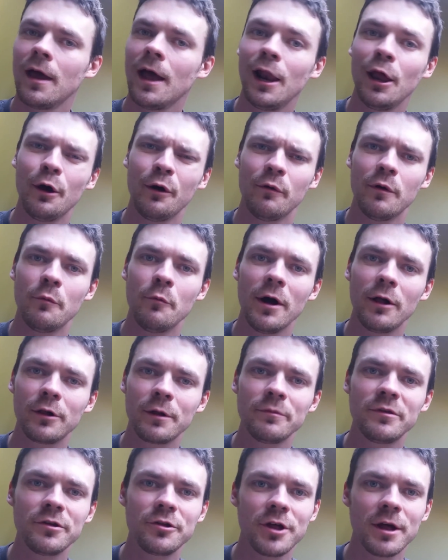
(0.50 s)
Hello and
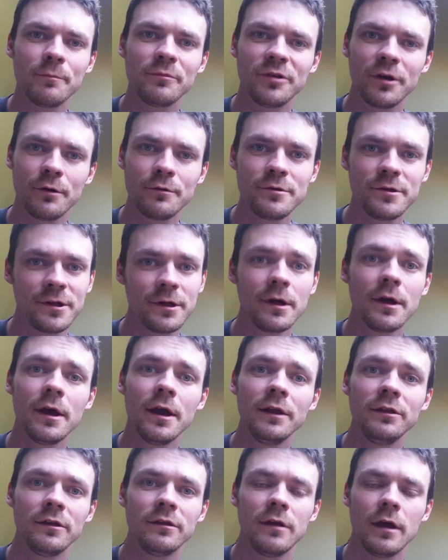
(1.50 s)
welcome to Chimptones.
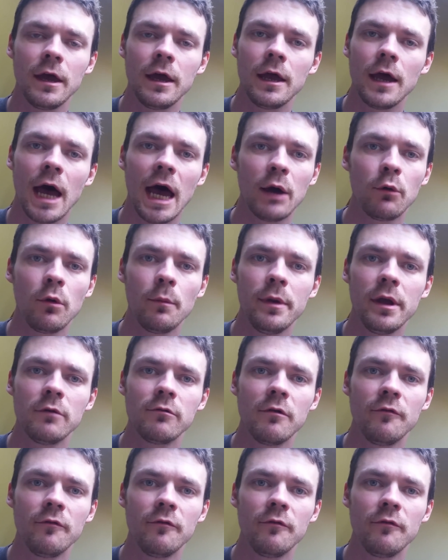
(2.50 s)
Today I will be